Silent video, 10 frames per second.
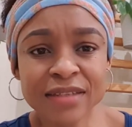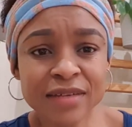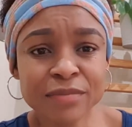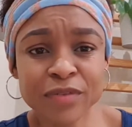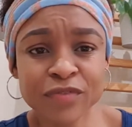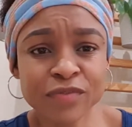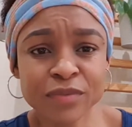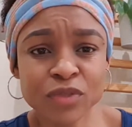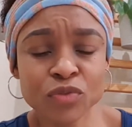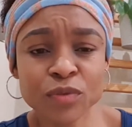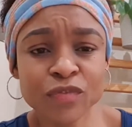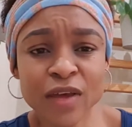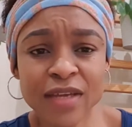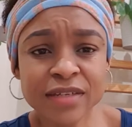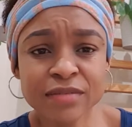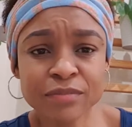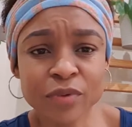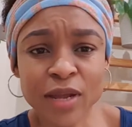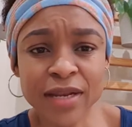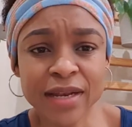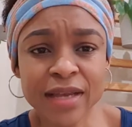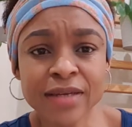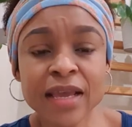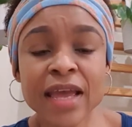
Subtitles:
It will be fine in bright light,